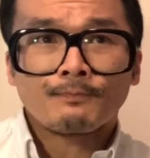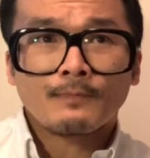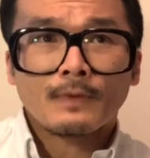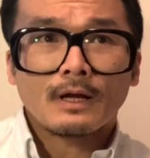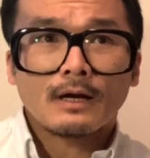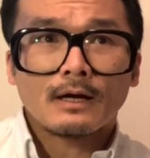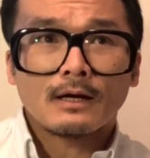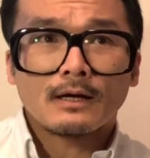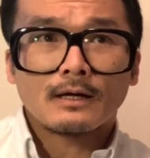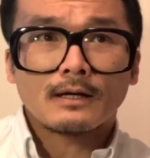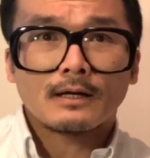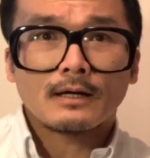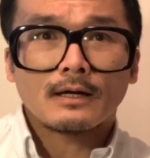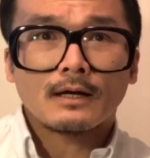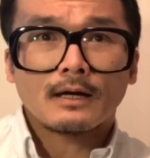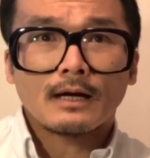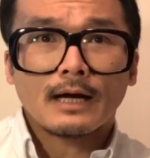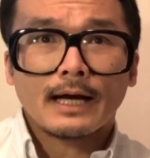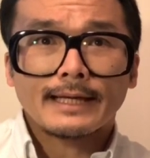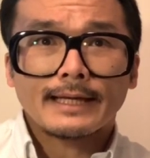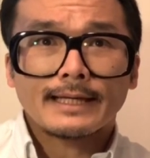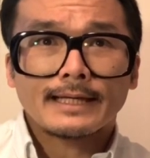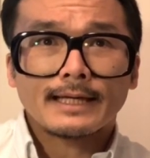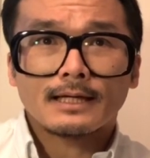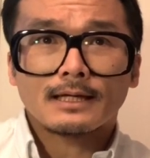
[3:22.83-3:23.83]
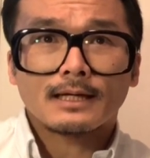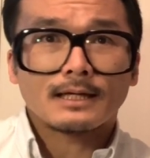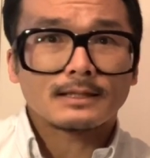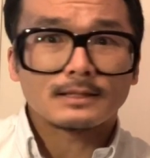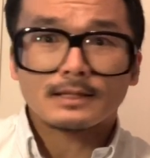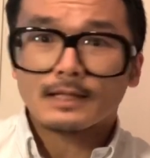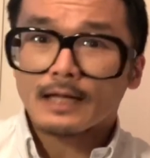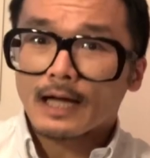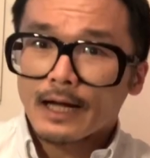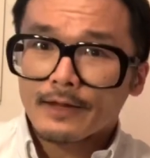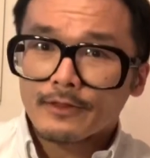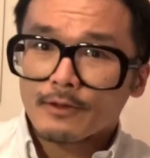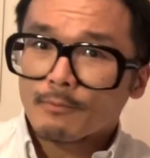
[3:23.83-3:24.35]
I cannot
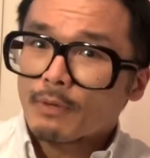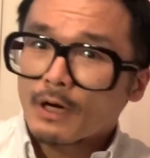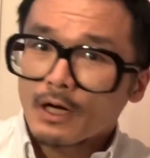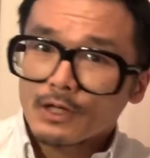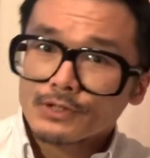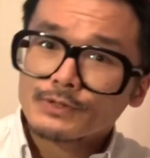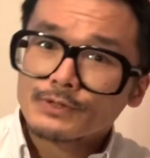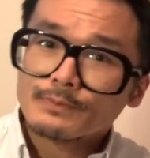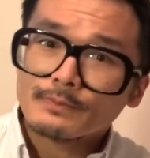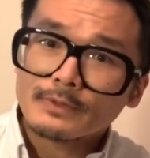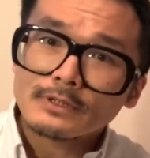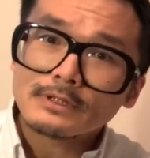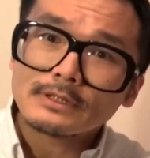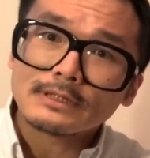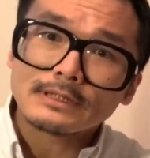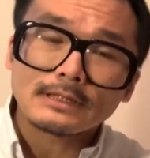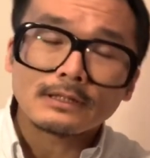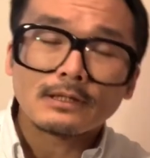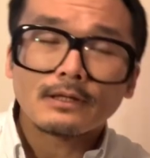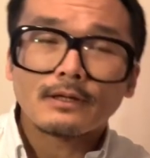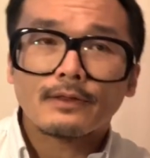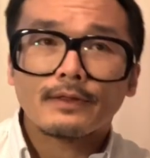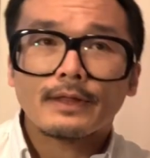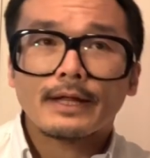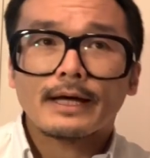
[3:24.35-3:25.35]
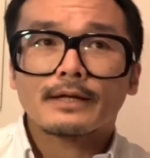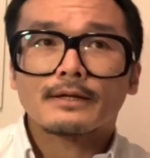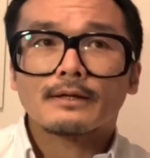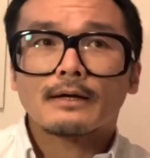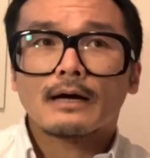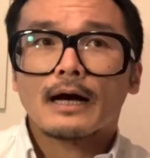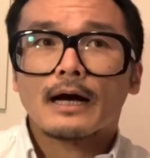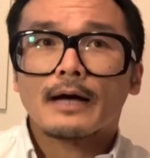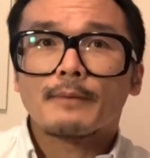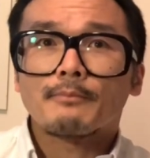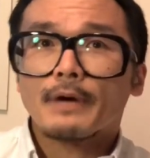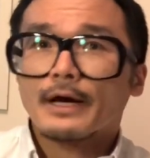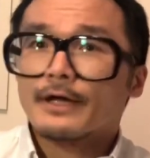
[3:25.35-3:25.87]
deny the possibility that
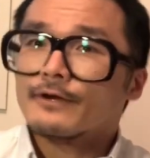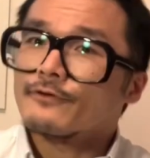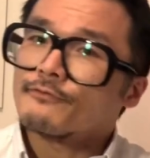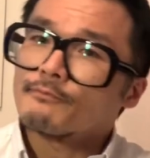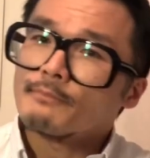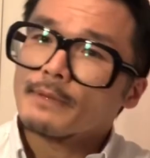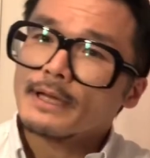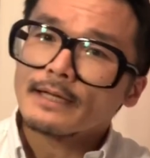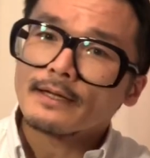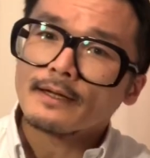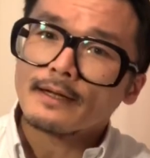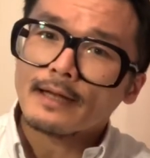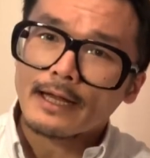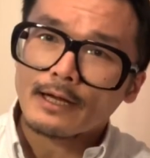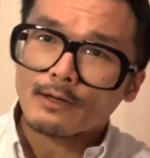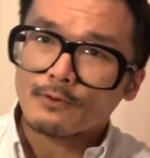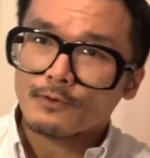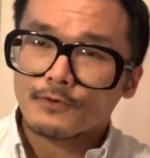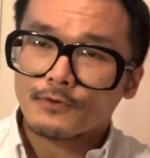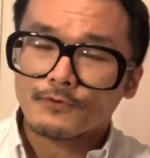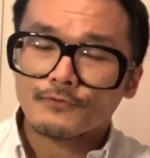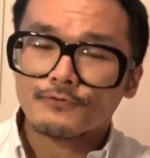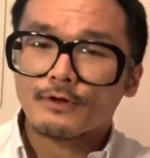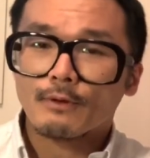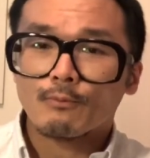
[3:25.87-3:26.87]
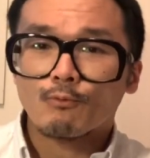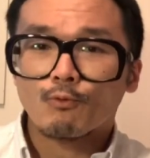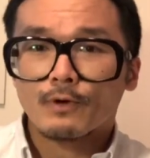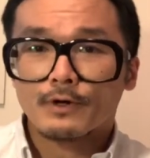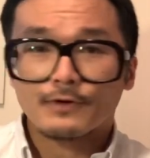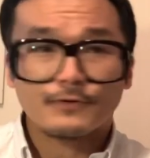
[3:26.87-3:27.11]
I might have made an error somewhere.